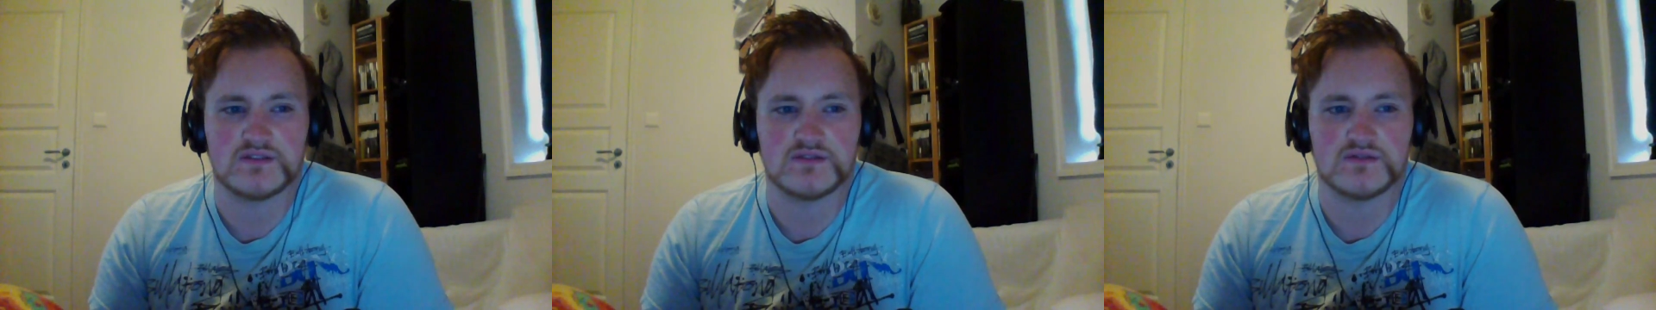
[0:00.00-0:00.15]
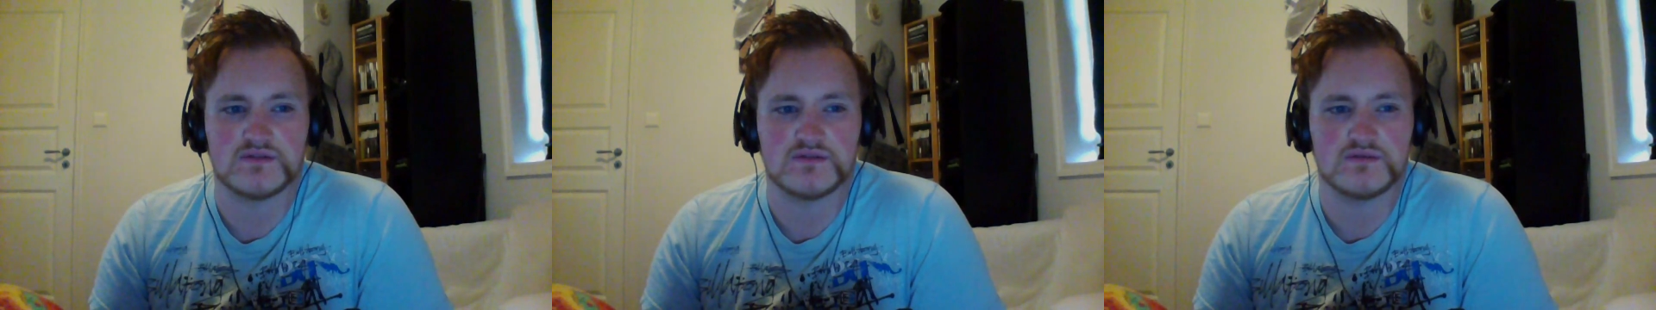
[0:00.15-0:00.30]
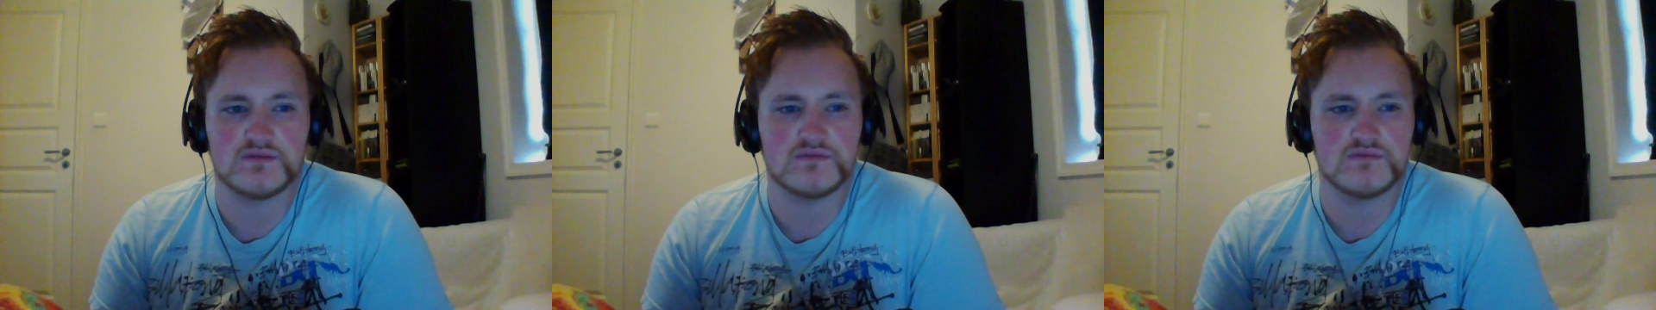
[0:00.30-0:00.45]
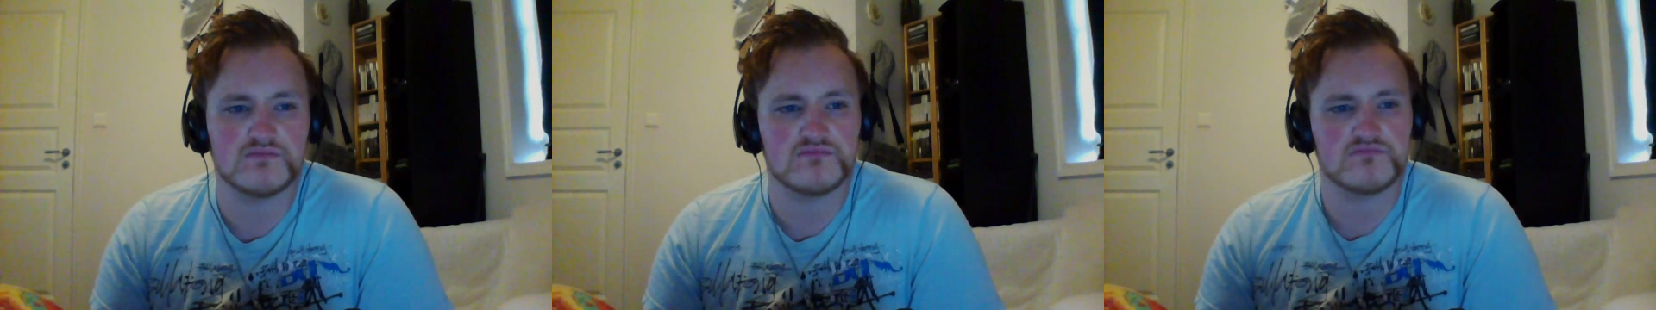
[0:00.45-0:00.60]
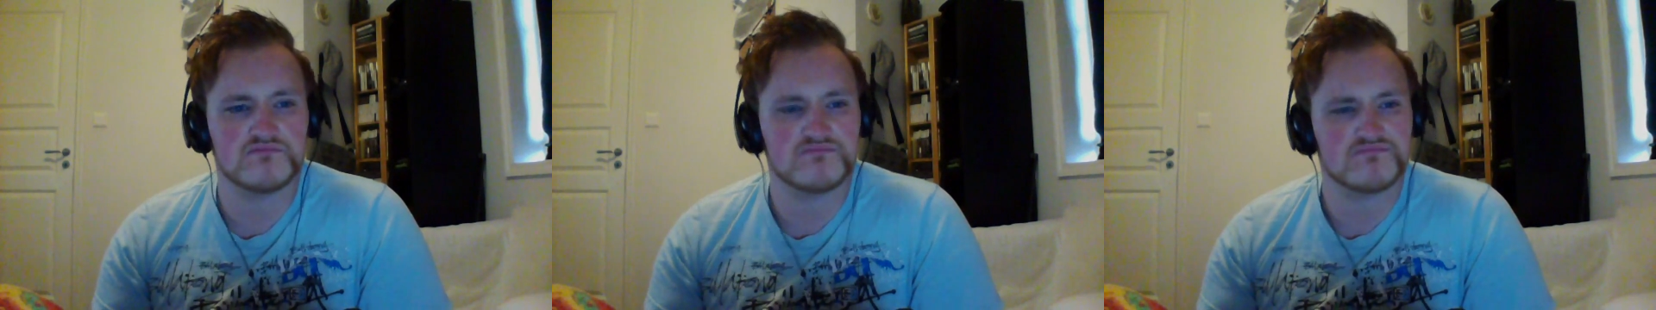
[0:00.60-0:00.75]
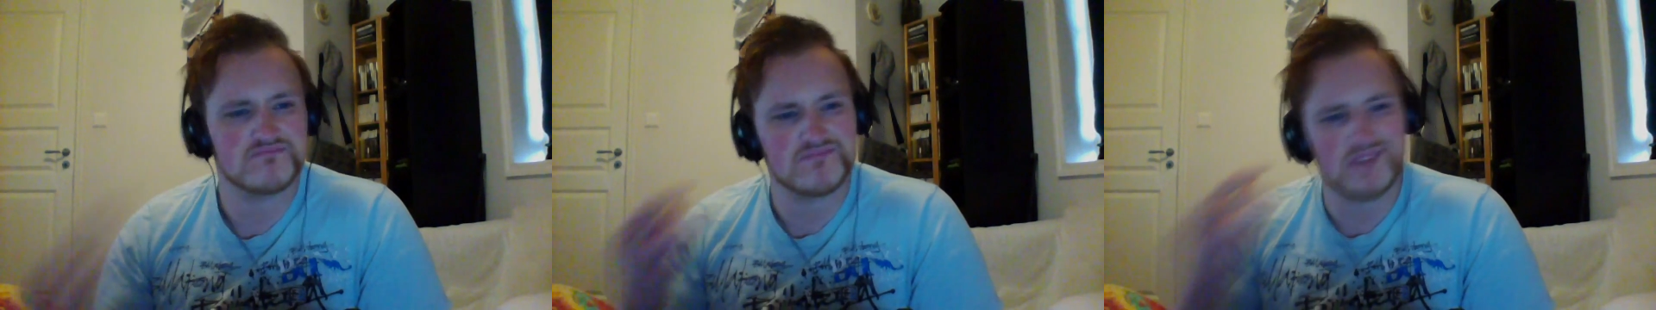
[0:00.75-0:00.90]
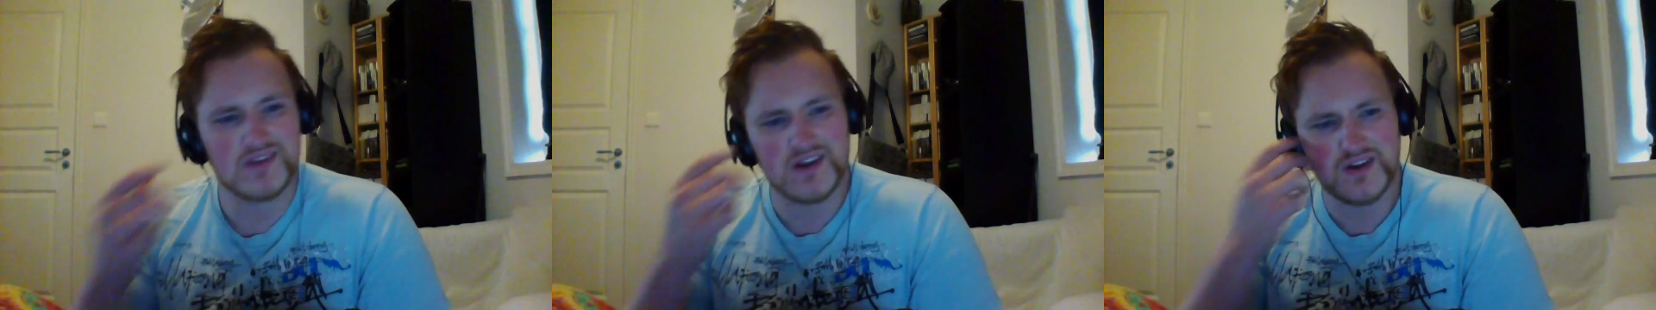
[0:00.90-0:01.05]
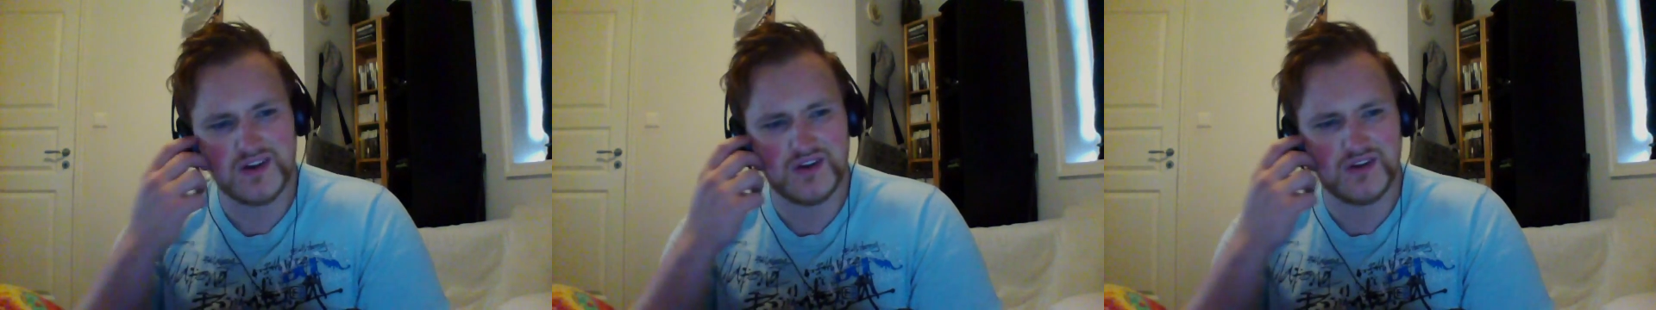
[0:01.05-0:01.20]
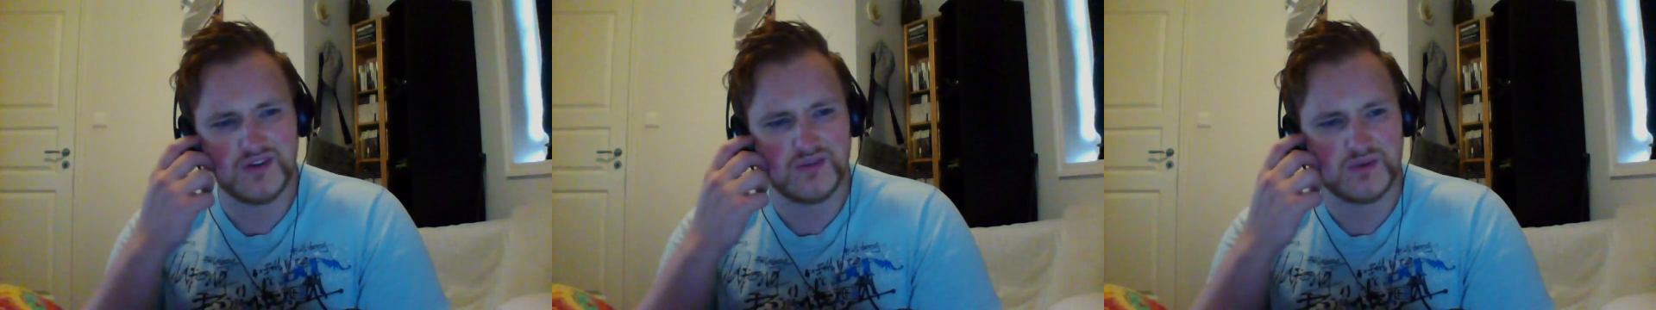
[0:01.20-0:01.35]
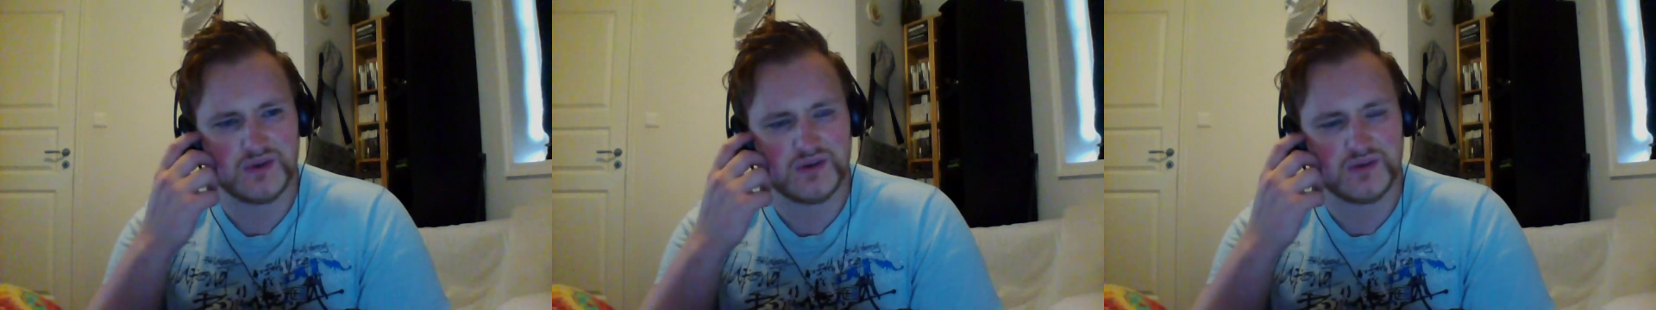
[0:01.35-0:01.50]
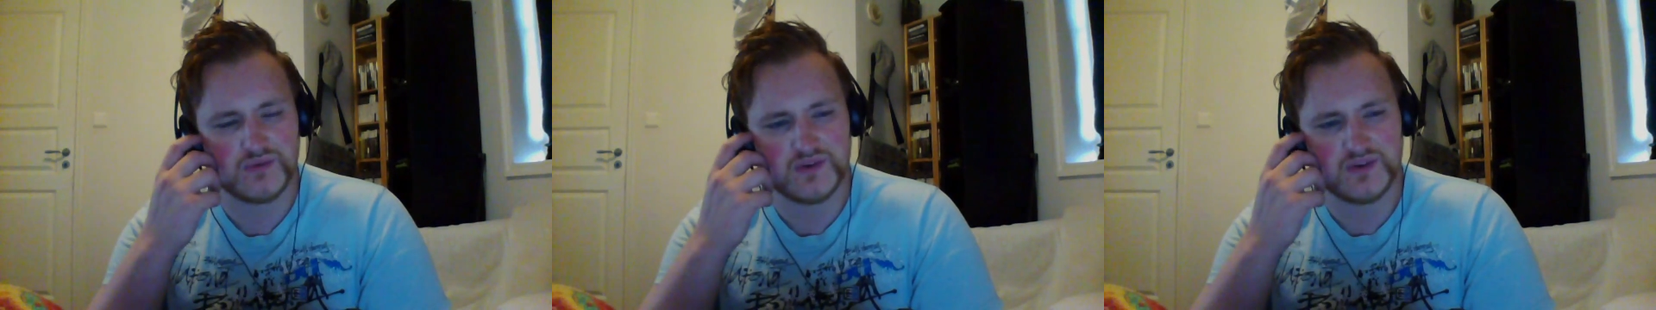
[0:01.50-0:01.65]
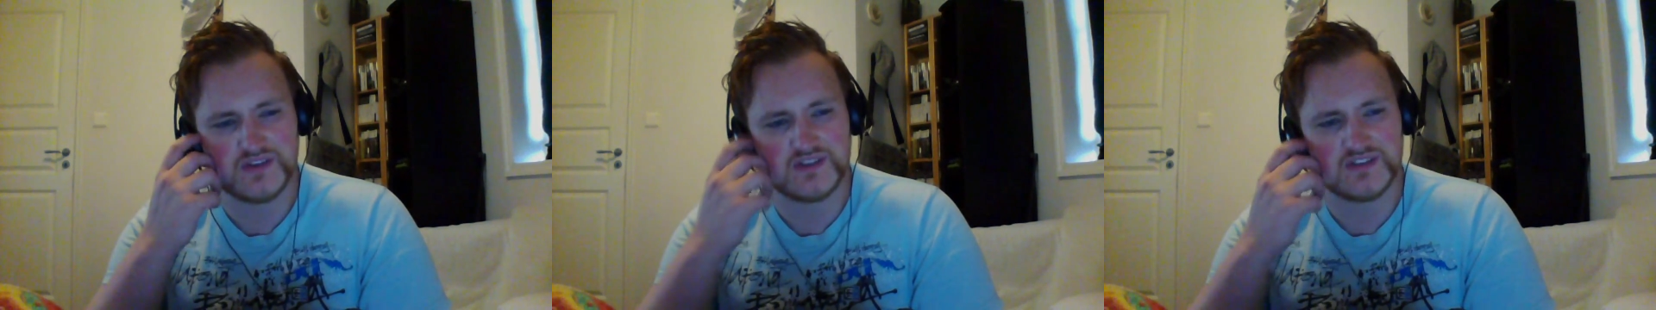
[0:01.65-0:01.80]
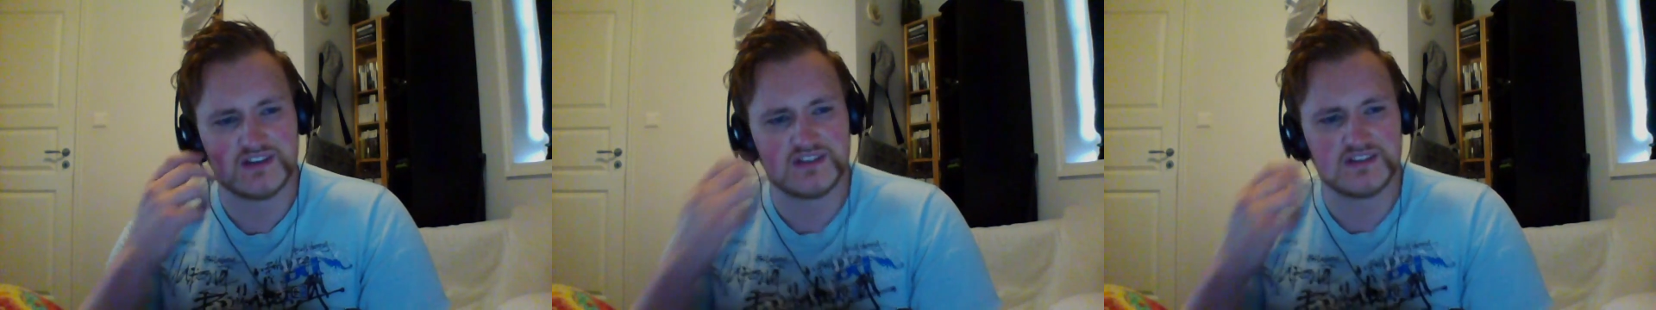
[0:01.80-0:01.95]
I don't know what it
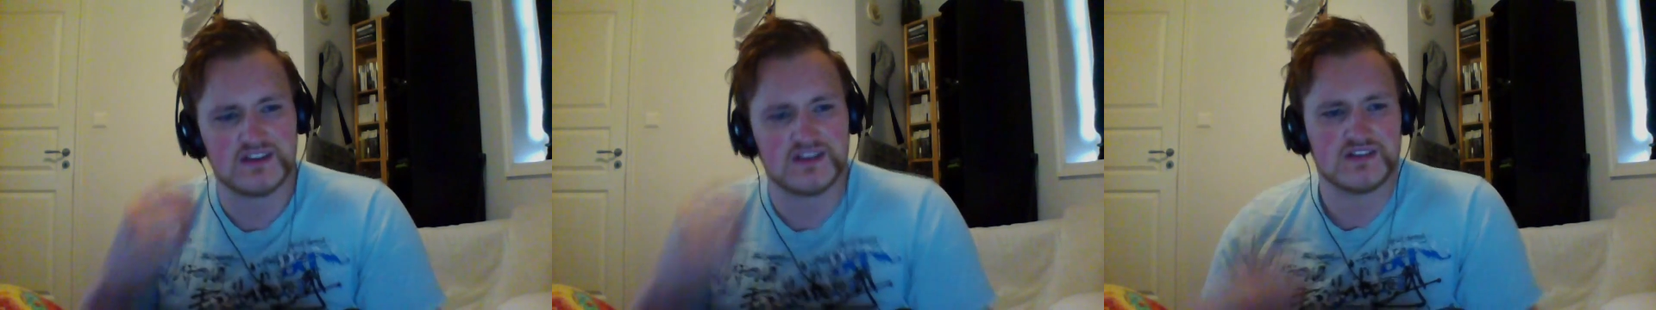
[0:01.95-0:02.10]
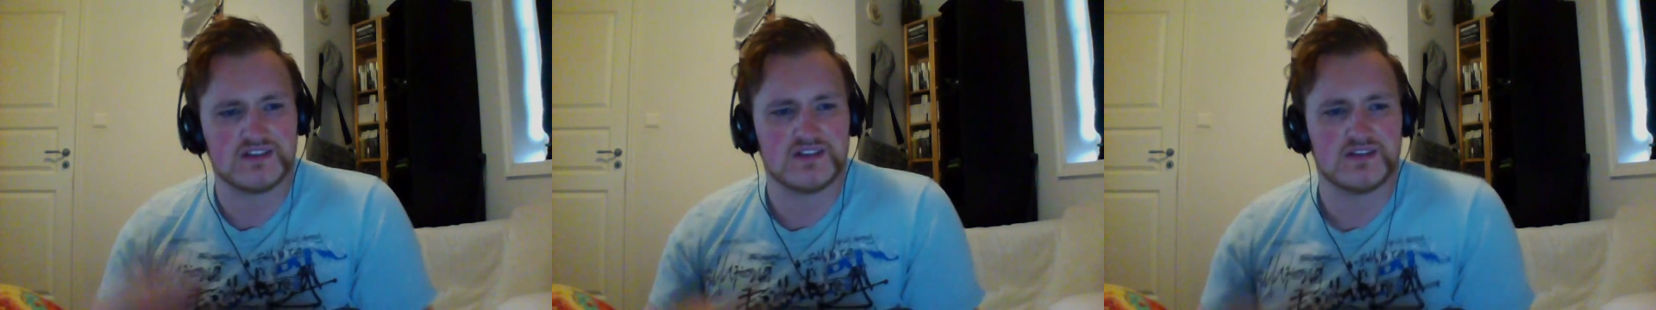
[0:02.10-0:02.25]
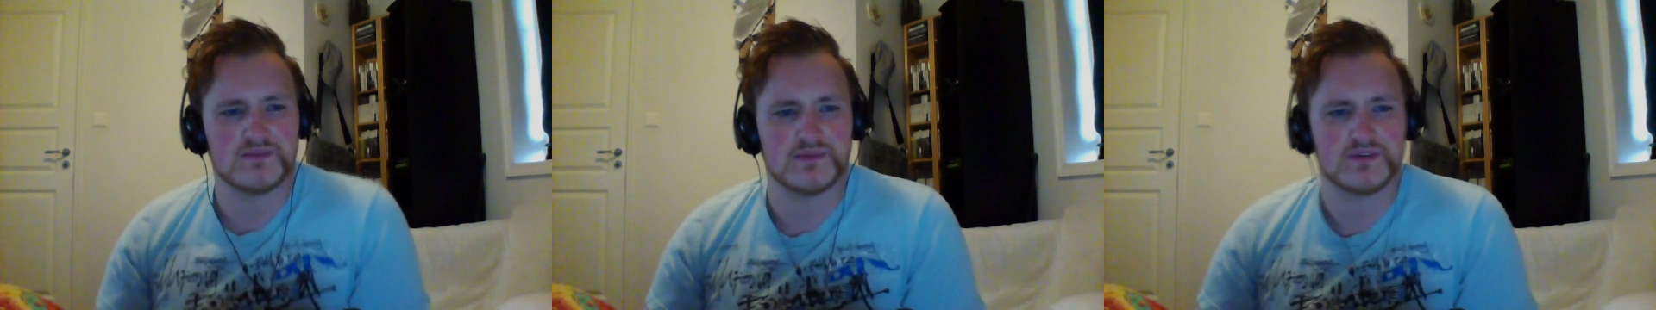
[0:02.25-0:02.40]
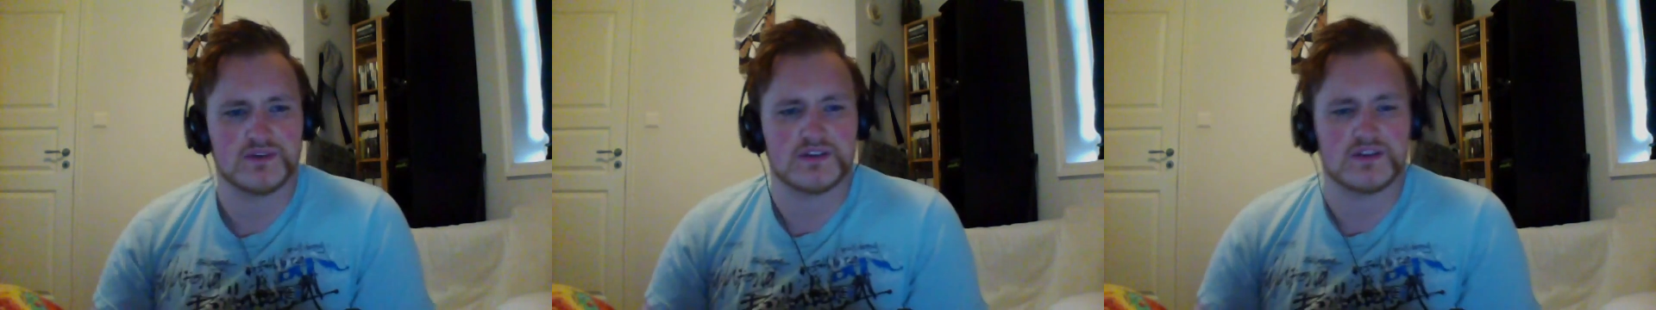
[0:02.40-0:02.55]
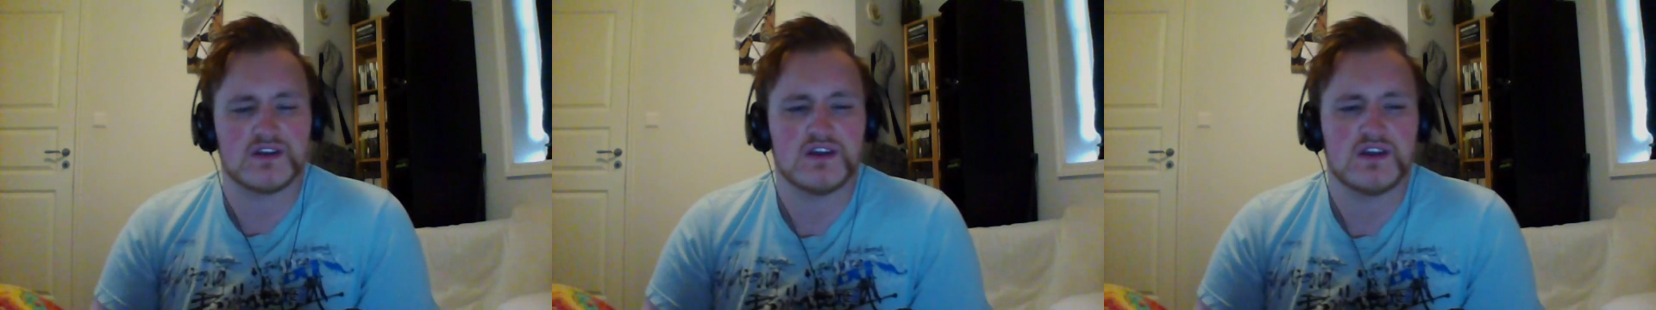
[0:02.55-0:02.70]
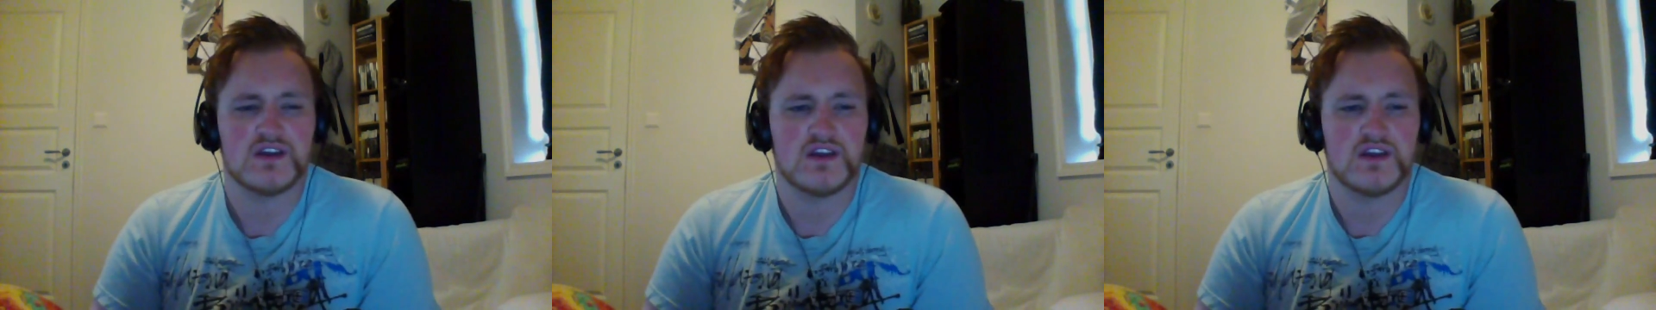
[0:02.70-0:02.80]
was exactly, but